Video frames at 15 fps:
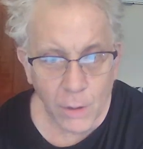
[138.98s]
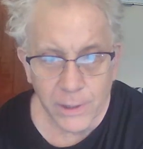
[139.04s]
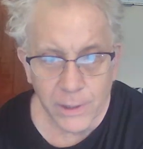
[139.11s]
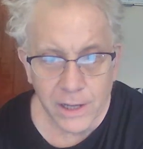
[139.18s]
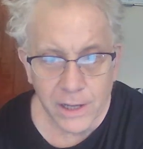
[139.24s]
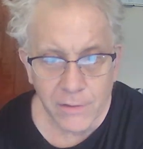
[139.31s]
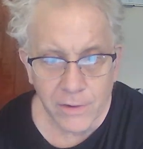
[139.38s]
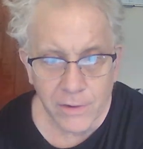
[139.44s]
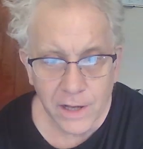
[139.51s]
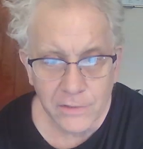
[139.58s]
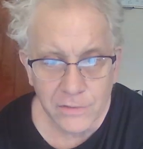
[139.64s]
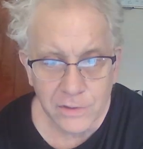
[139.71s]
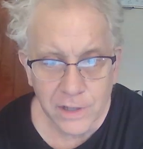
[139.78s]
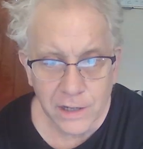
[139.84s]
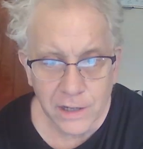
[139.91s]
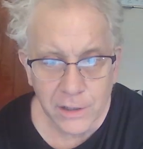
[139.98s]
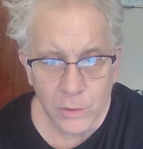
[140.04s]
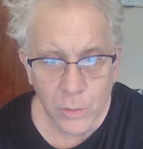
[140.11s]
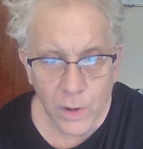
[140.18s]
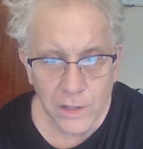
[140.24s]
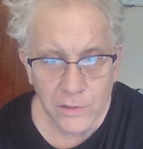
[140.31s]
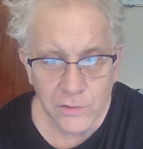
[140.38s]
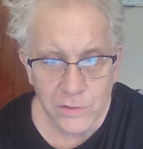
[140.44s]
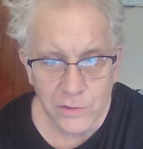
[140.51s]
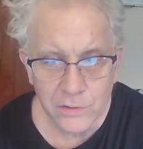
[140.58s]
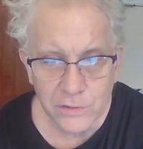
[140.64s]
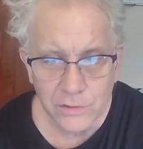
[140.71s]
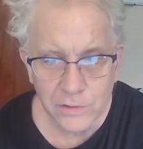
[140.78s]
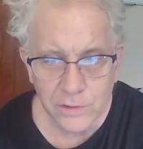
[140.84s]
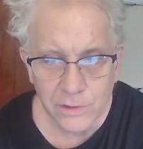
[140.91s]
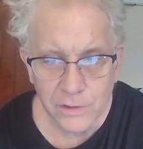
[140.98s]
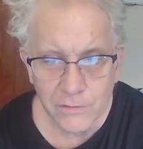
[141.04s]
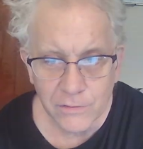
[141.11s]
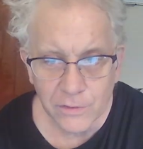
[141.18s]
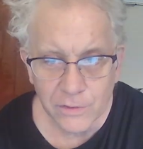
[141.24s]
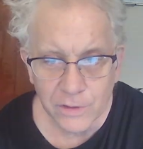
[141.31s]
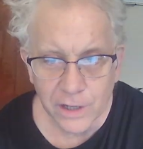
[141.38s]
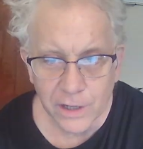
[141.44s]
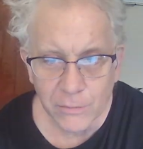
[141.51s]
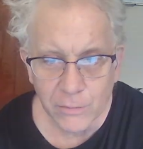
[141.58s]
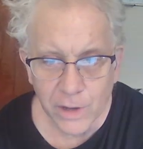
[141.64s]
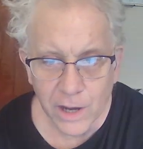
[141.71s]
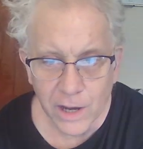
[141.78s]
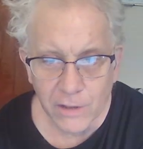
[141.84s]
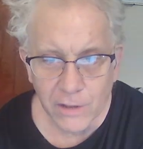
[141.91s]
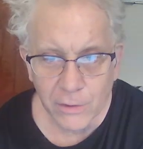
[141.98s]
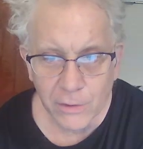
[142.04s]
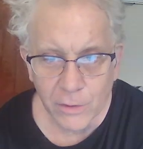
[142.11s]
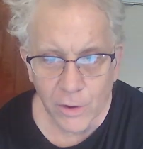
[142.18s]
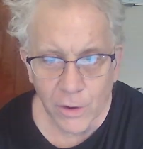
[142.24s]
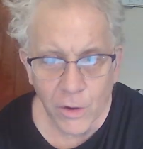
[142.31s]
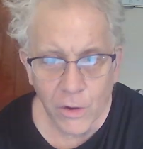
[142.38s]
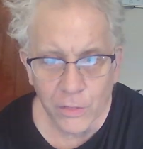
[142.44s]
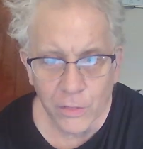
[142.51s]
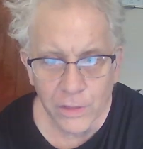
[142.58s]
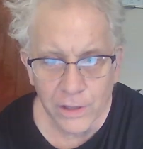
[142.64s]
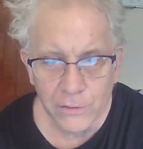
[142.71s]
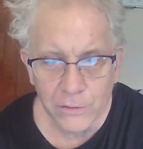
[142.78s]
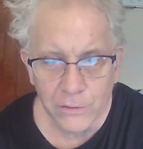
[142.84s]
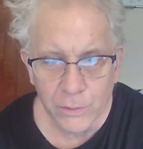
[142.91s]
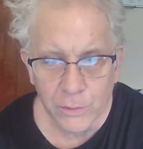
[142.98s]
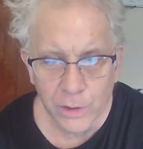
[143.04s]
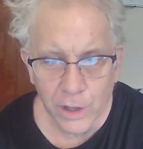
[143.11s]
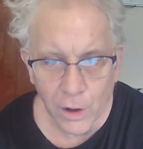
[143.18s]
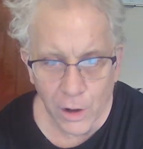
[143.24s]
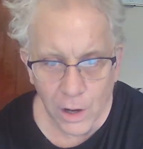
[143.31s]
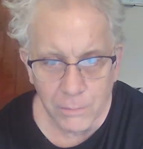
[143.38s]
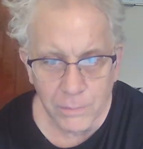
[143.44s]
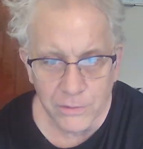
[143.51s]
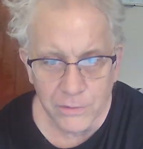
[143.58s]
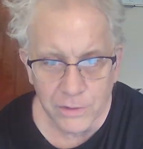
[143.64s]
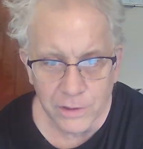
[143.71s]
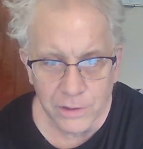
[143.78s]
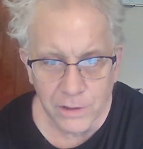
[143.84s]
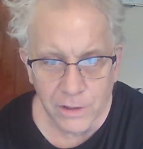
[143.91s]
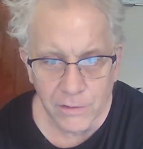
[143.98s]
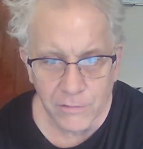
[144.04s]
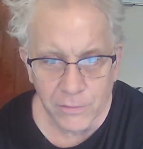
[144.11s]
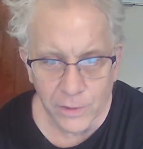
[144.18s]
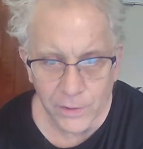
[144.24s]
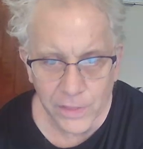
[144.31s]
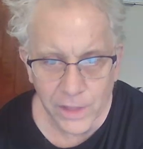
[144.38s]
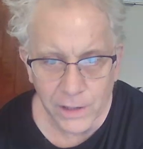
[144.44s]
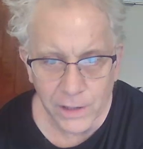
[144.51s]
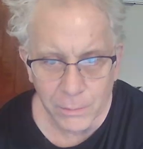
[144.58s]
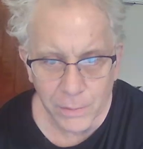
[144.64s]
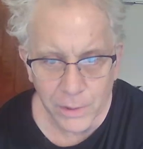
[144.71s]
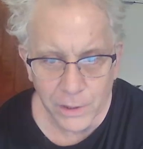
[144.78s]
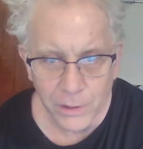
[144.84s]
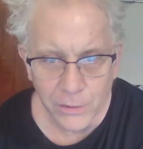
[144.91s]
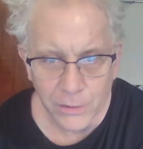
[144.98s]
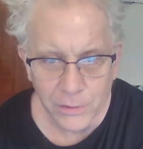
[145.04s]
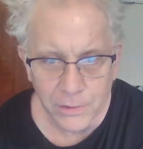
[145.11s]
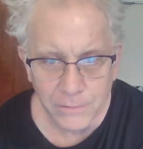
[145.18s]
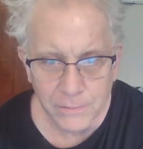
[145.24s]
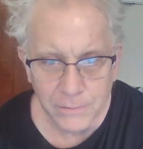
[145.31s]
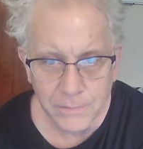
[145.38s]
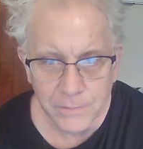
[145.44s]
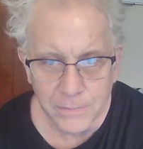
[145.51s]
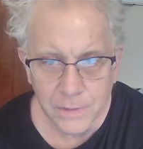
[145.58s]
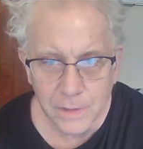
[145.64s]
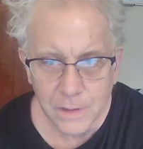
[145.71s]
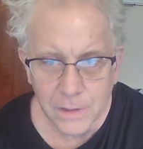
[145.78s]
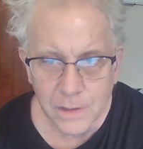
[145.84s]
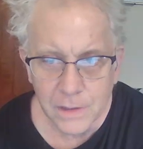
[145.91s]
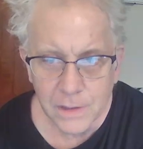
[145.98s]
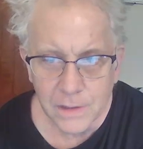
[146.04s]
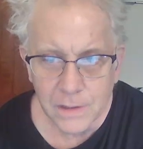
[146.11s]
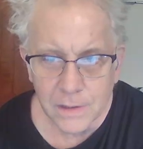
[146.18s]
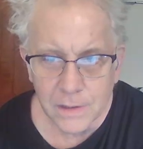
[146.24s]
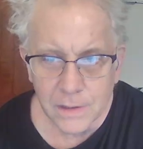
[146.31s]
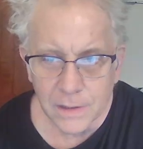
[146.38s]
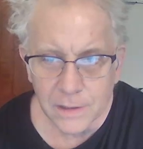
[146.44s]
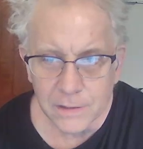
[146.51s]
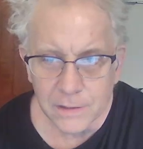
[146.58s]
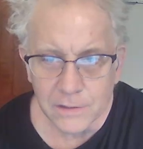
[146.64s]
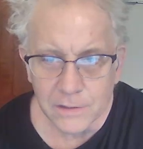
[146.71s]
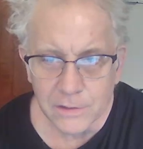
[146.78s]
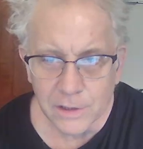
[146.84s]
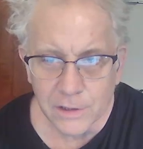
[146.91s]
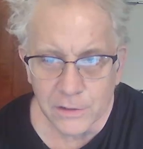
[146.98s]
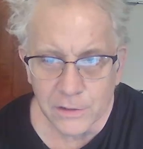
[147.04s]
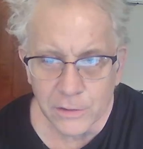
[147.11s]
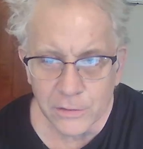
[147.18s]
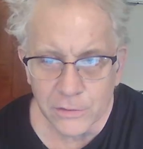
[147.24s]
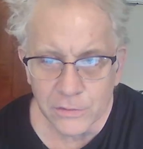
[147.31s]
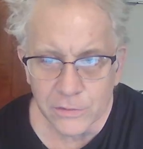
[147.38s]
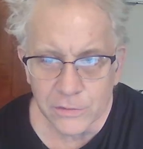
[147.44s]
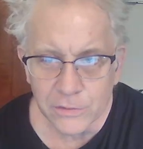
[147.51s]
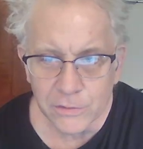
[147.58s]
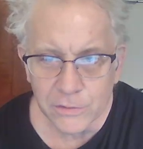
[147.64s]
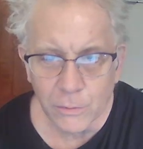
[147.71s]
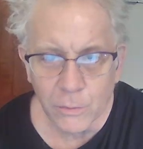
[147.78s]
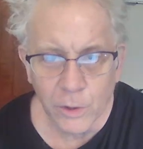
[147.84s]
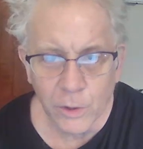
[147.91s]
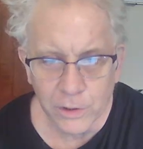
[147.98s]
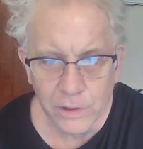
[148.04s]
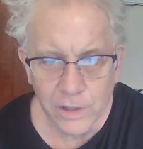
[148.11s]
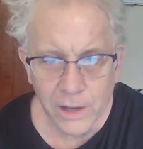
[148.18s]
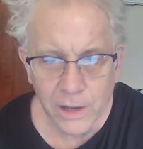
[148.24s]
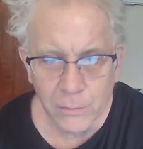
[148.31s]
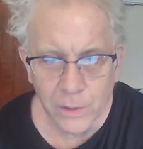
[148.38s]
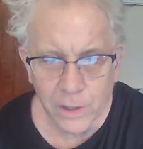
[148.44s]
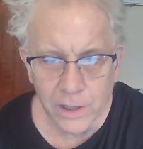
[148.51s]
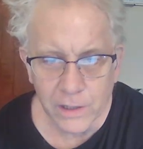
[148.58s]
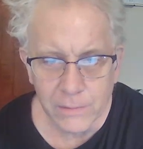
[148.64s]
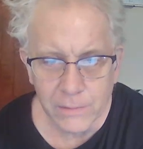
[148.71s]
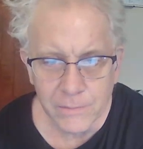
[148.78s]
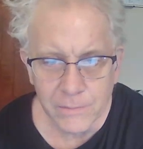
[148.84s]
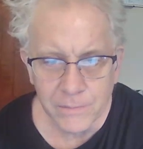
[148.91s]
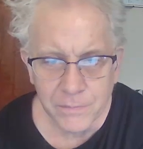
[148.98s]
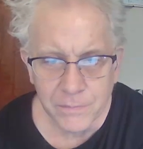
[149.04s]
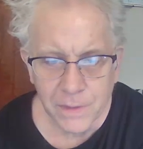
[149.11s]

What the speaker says: Nobody ever asked any questions. For Dan Rather, all things were the opposite of what they appeared. It continues to work that way.